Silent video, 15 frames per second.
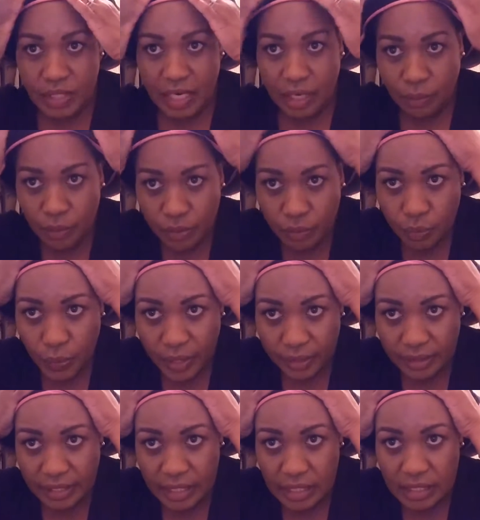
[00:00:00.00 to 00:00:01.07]
I would
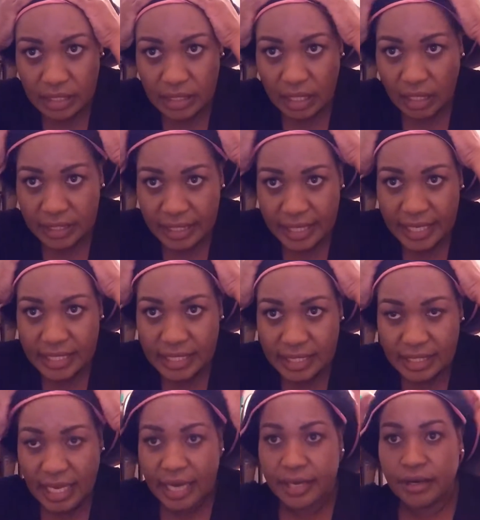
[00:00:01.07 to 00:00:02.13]
wear this on the
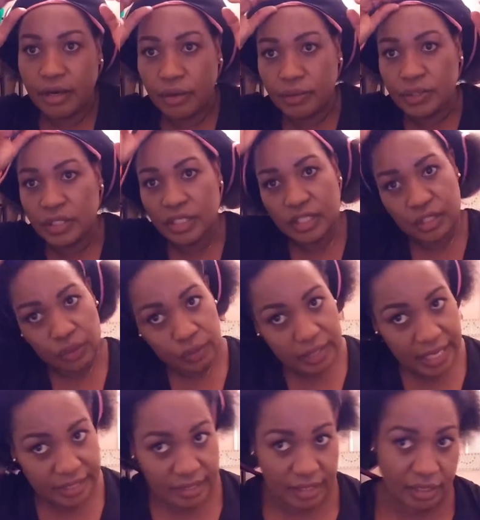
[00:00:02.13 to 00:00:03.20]
inside out, so
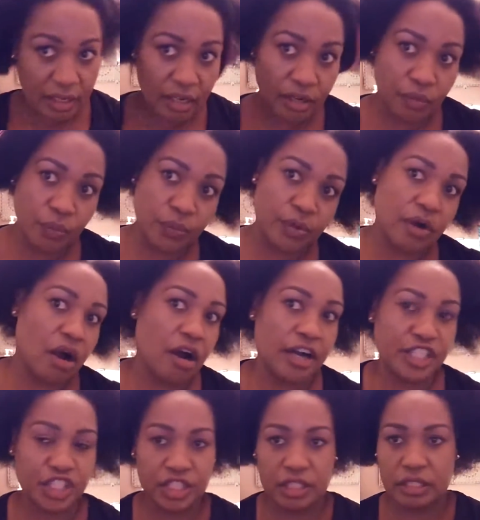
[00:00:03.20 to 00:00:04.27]
that's another
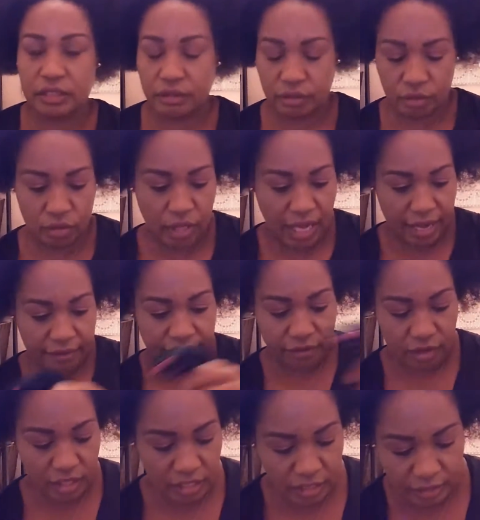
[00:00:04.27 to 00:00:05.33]
caution, okay,
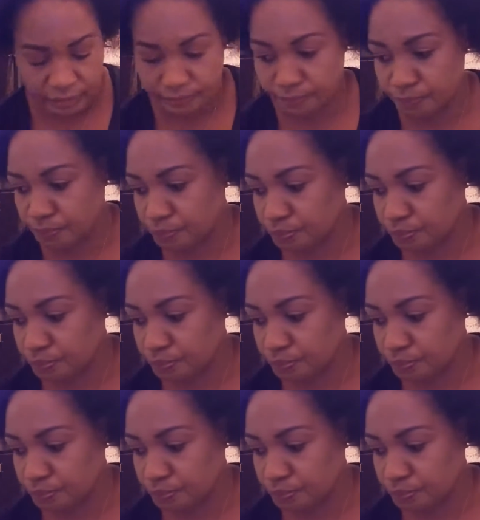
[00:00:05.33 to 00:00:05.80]
for us.